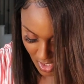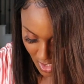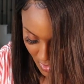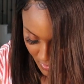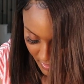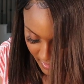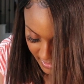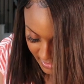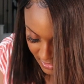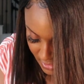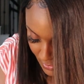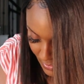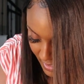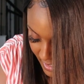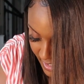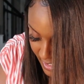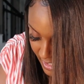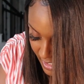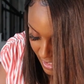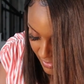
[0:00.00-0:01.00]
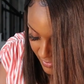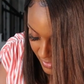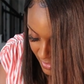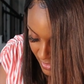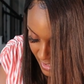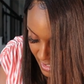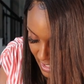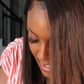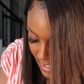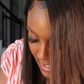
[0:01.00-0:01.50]
Okay, so I have
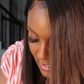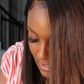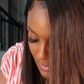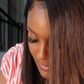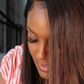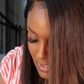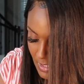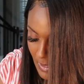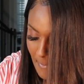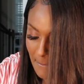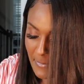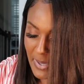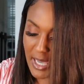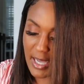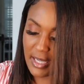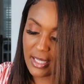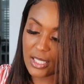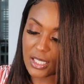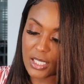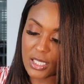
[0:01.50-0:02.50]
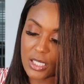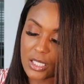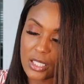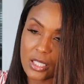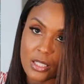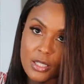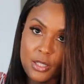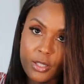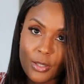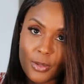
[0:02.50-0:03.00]
the items back in
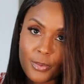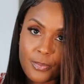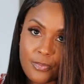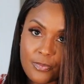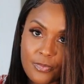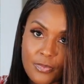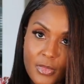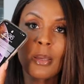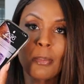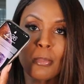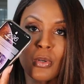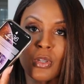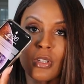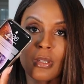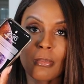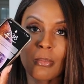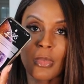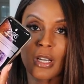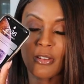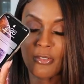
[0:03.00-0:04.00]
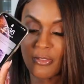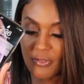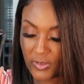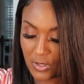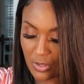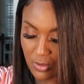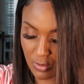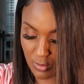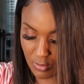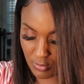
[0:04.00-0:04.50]
here. Input my
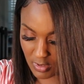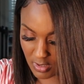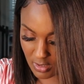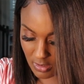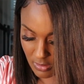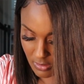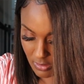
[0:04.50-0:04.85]
phone.